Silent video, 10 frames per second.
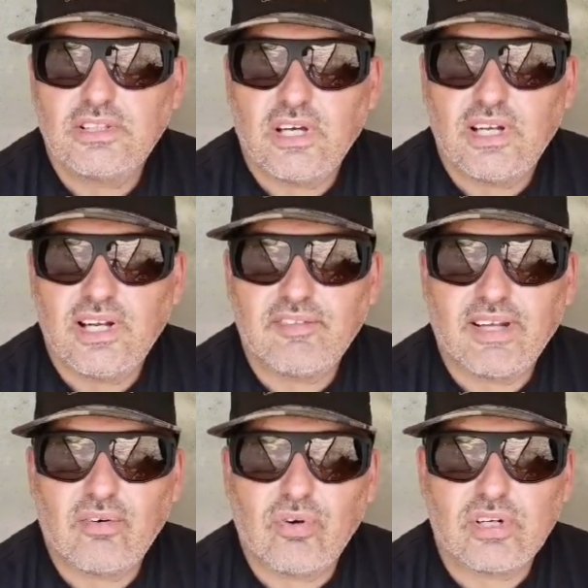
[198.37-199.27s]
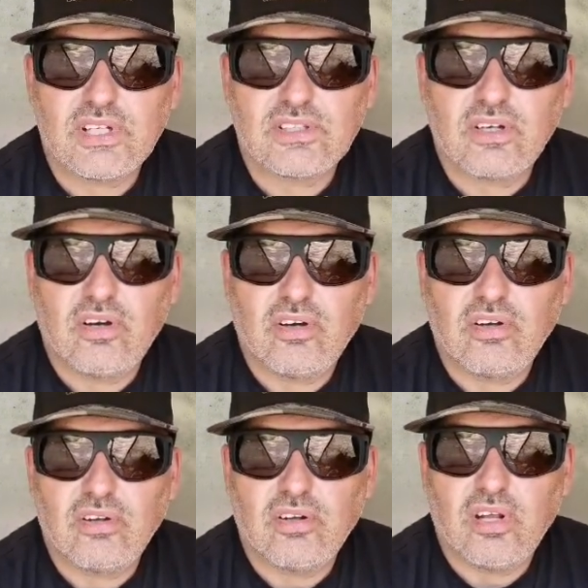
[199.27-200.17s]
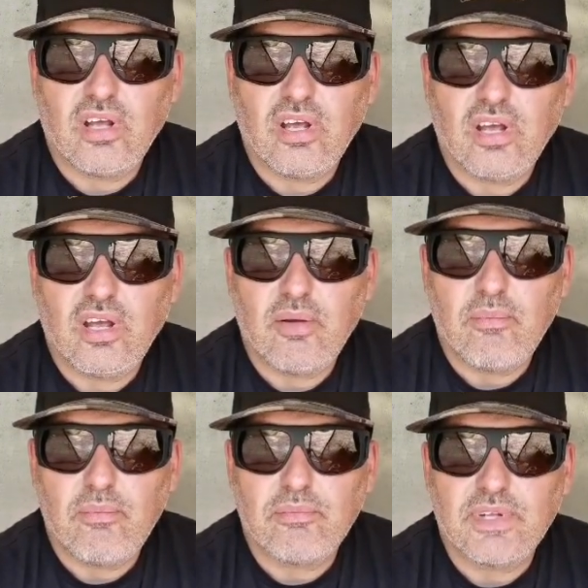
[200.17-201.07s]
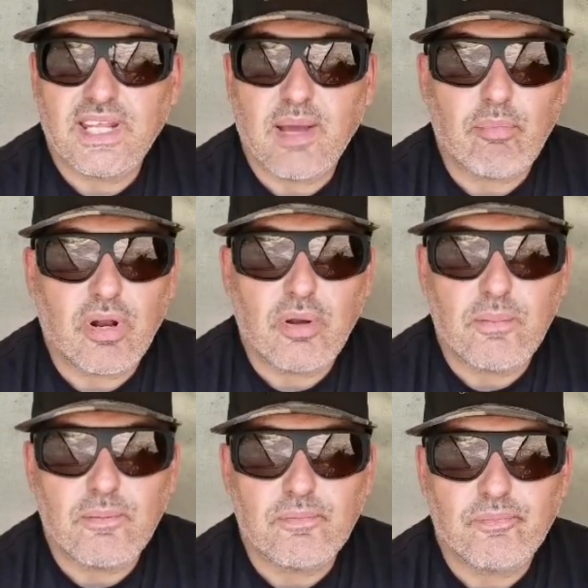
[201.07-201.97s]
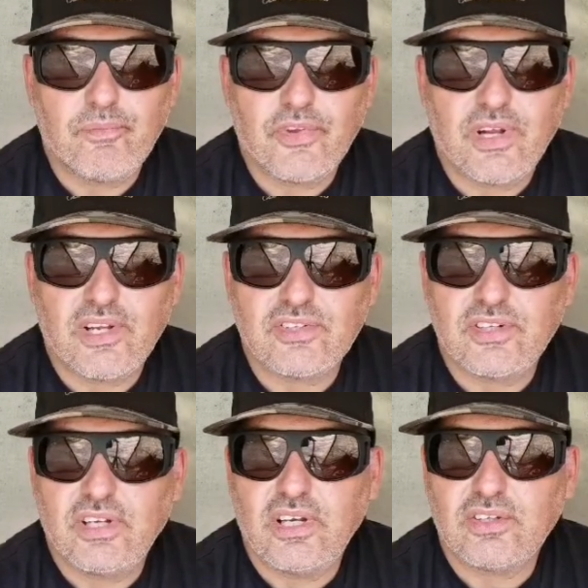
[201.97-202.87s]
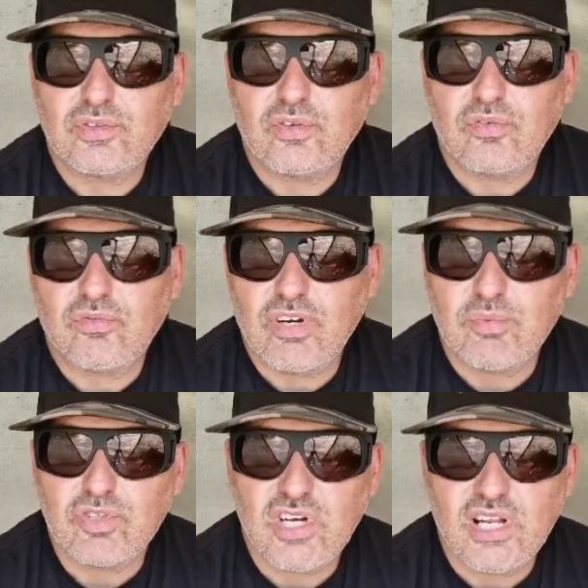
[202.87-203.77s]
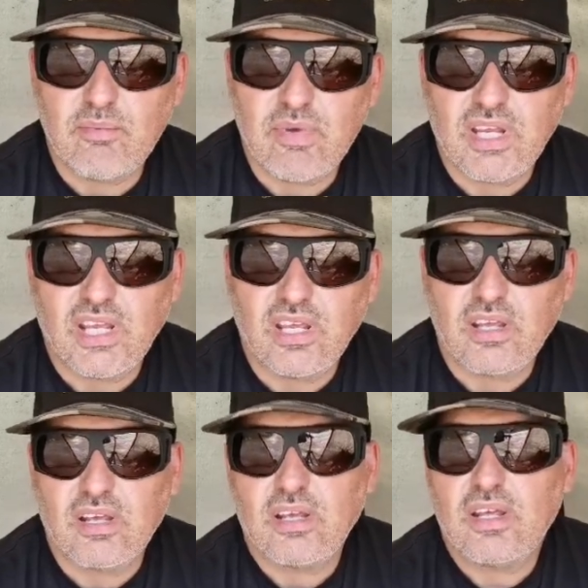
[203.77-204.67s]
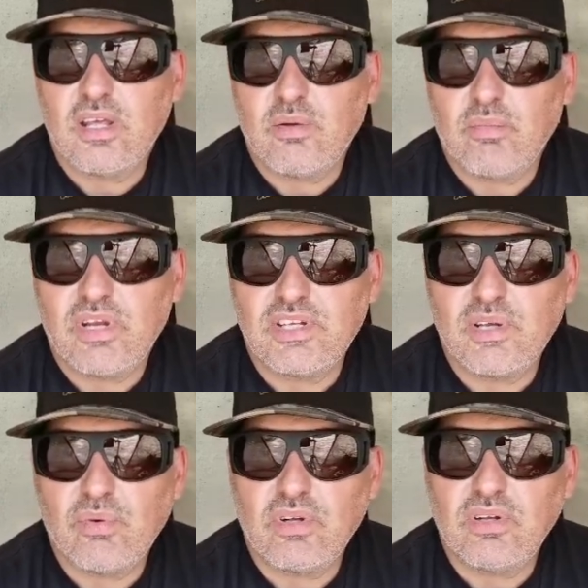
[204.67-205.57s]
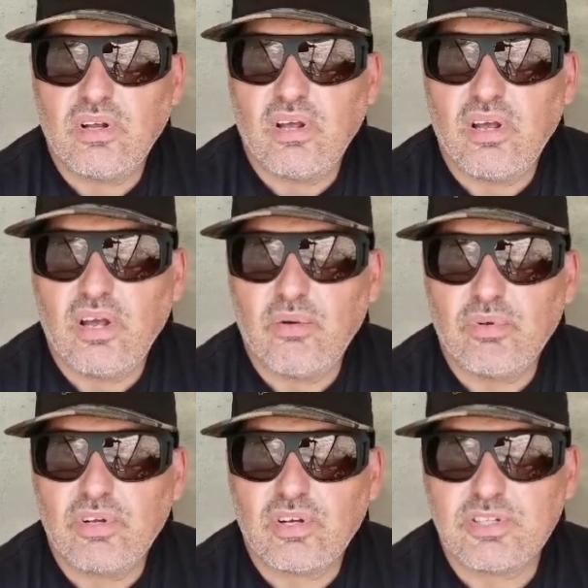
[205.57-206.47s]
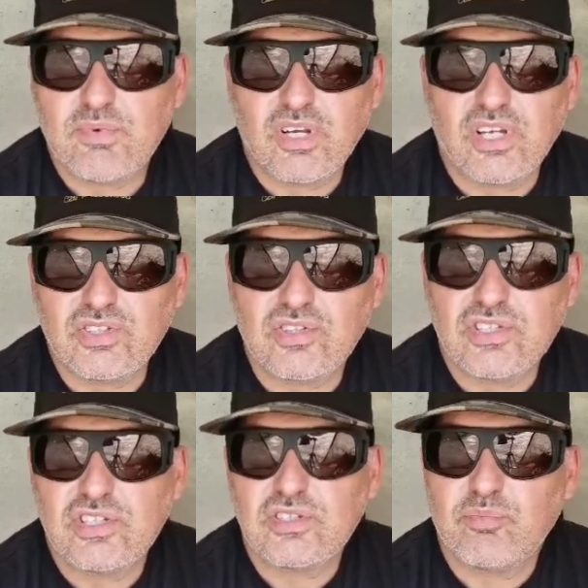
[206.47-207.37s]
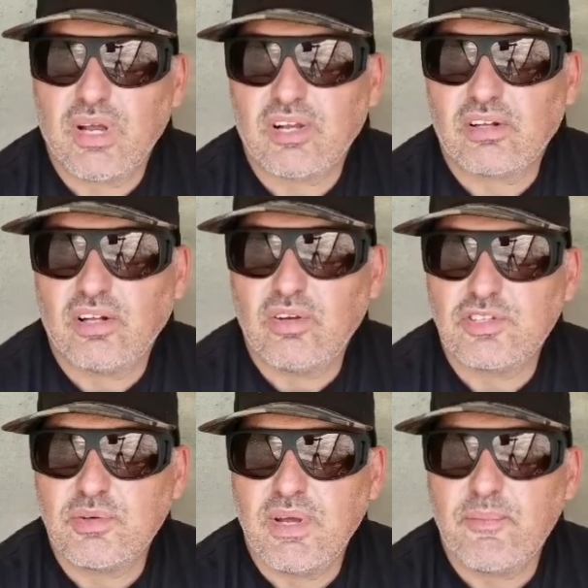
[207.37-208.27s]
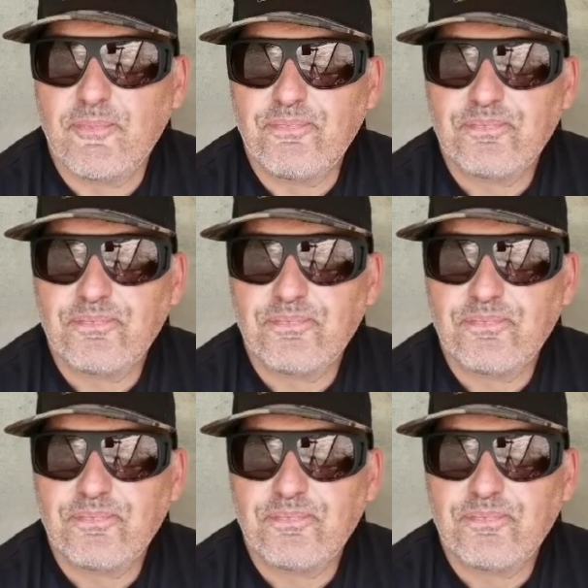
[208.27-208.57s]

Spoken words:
So the left hand rod is on Diablo, so that's the sort of Reaper chili meaty one with like a smoky sausage back note to it.